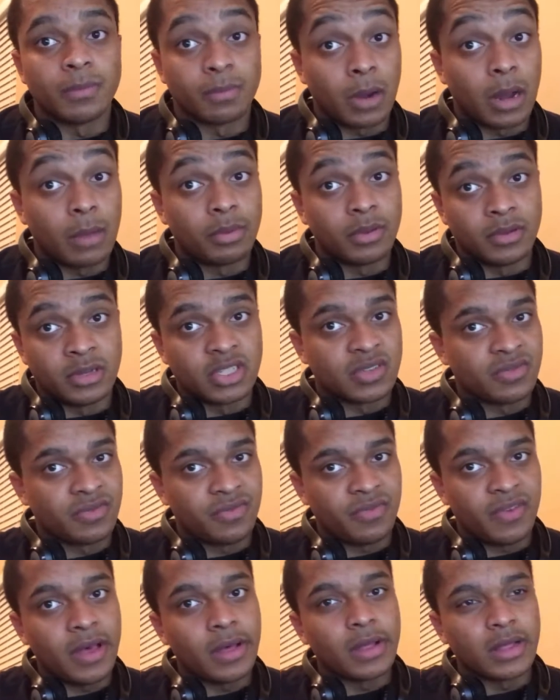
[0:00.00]
It probably just
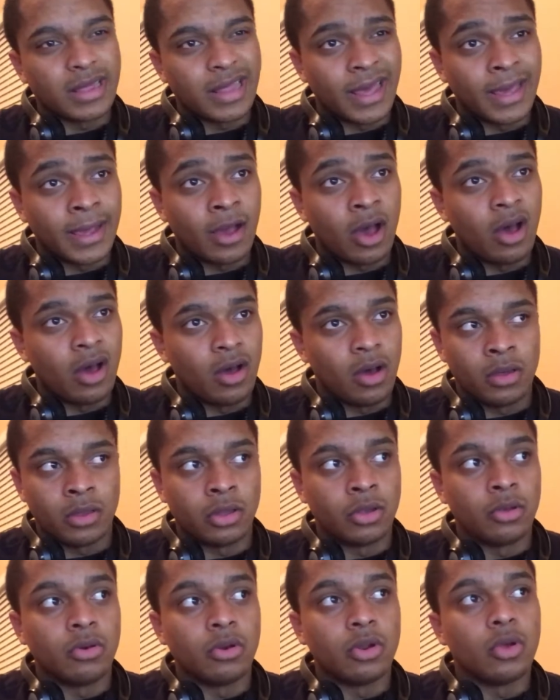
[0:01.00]
felt like
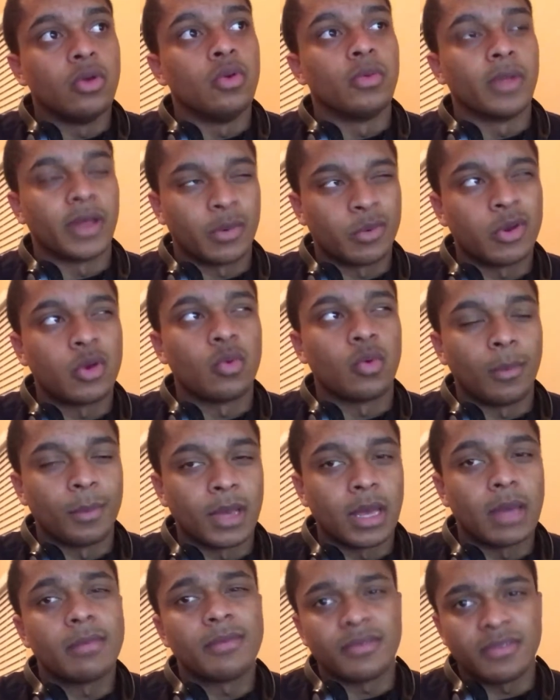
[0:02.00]
you knew, like when you're
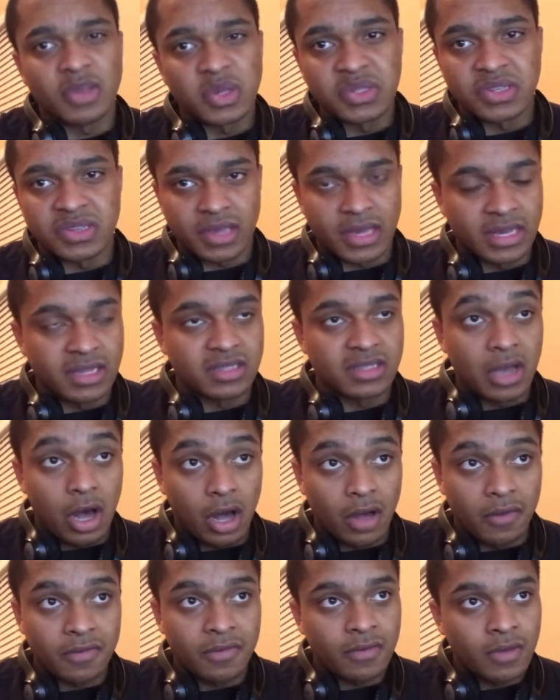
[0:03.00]
warming up, it feels like it's
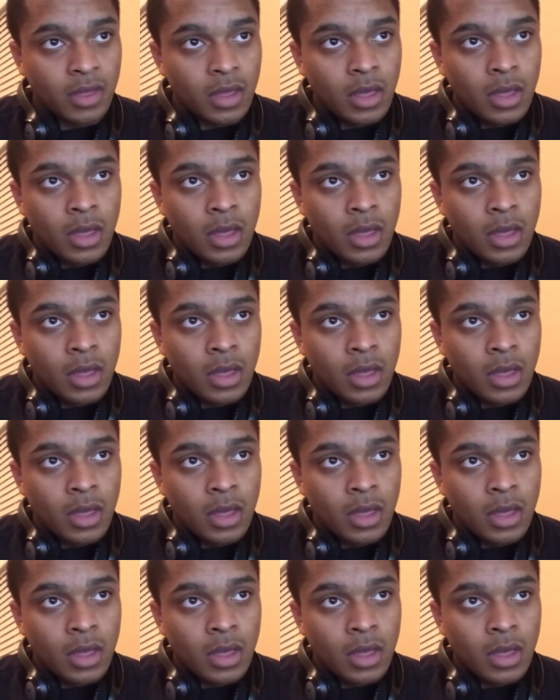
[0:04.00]
off.